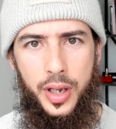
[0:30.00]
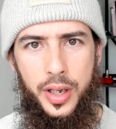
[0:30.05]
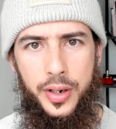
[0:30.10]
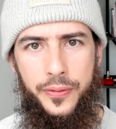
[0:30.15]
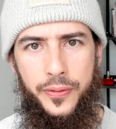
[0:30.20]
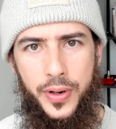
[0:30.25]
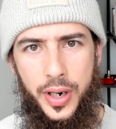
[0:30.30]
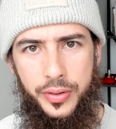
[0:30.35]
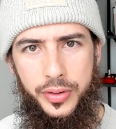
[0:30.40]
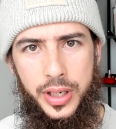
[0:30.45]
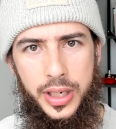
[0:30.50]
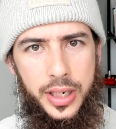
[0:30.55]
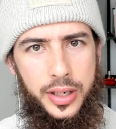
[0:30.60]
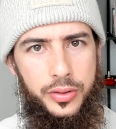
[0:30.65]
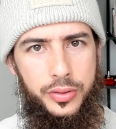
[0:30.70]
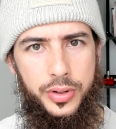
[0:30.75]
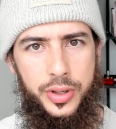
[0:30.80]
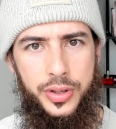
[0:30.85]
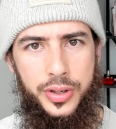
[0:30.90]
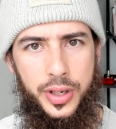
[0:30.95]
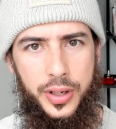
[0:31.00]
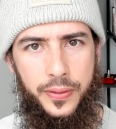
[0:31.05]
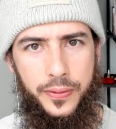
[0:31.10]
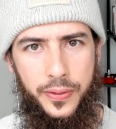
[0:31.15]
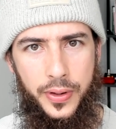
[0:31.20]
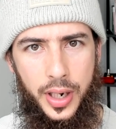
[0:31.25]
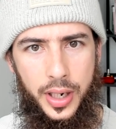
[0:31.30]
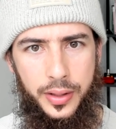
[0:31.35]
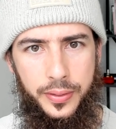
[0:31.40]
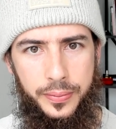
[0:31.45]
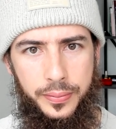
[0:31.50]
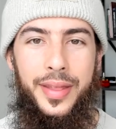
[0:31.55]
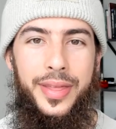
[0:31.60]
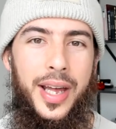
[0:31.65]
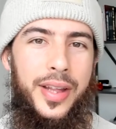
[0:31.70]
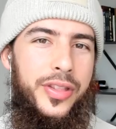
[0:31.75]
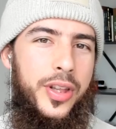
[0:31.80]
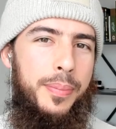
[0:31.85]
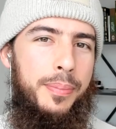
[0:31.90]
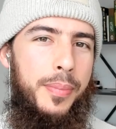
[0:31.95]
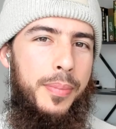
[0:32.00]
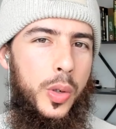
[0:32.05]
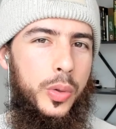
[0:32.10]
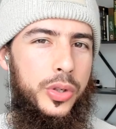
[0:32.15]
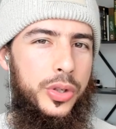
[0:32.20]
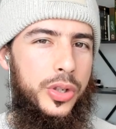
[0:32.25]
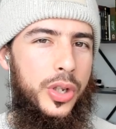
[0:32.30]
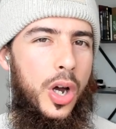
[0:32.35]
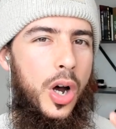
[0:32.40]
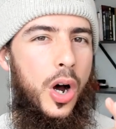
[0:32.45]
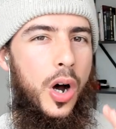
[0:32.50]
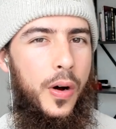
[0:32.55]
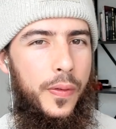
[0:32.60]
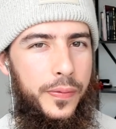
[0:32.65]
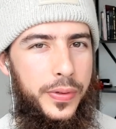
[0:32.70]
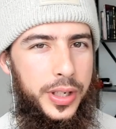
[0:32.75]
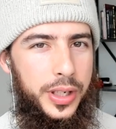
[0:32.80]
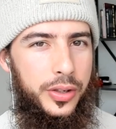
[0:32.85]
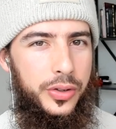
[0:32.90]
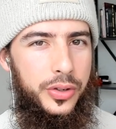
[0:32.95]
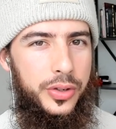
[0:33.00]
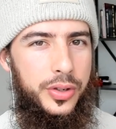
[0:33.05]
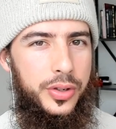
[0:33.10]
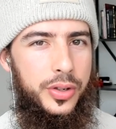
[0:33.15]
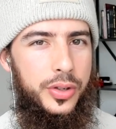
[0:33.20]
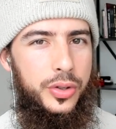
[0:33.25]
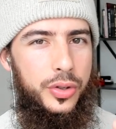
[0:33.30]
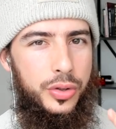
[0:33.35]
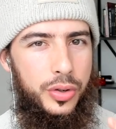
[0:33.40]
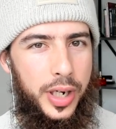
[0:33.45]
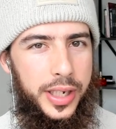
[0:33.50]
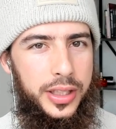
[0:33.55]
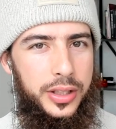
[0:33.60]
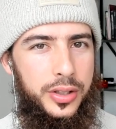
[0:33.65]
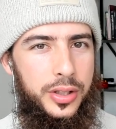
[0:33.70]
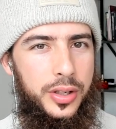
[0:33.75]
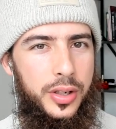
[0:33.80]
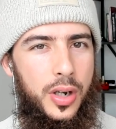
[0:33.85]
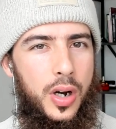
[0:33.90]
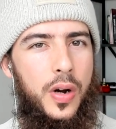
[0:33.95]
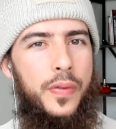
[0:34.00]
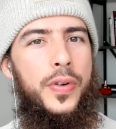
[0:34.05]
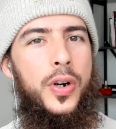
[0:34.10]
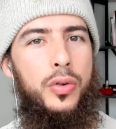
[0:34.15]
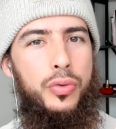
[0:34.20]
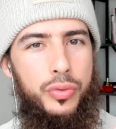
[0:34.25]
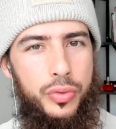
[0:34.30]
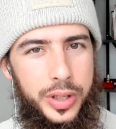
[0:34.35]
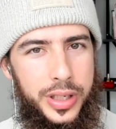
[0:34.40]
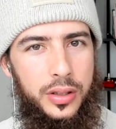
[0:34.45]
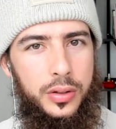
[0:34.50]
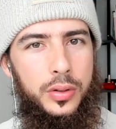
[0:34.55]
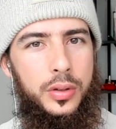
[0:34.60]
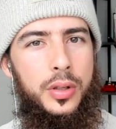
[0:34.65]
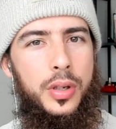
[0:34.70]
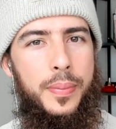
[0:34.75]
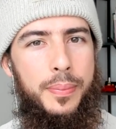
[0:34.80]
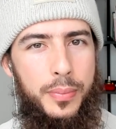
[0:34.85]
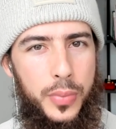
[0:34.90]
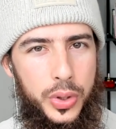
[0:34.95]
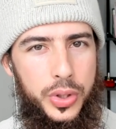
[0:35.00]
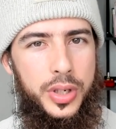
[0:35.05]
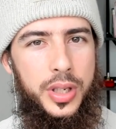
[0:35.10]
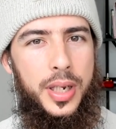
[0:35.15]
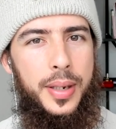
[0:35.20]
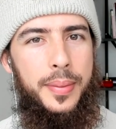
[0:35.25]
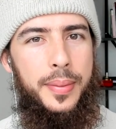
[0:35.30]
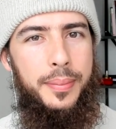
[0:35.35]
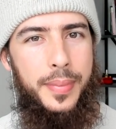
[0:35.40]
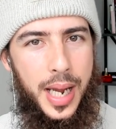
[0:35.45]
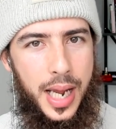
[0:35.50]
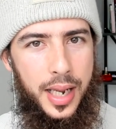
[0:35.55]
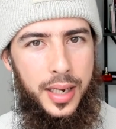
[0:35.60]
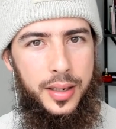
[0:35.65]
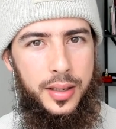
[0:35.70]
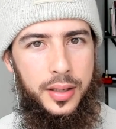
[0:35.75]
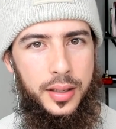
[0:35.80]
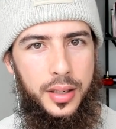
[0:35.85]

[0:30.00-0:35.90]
a very interesting fact that the most obvious trait of a real Muslim man